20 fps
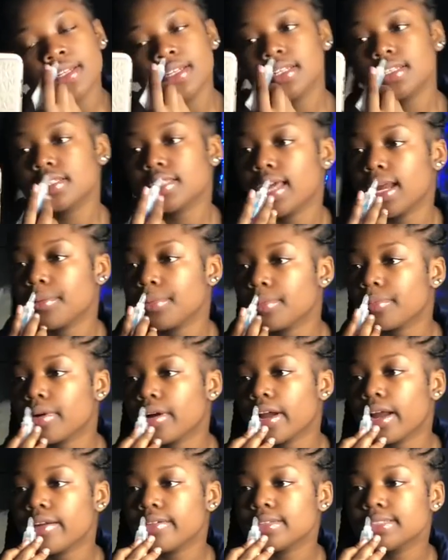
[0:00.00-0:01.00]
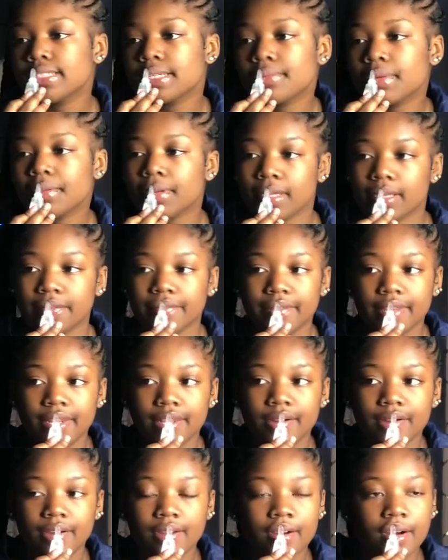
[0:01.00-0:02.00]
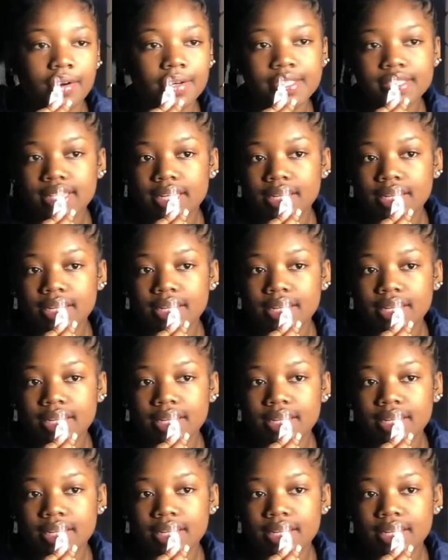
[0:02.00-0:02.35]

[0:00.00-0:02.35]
This camera, bro, every time I make a video, it always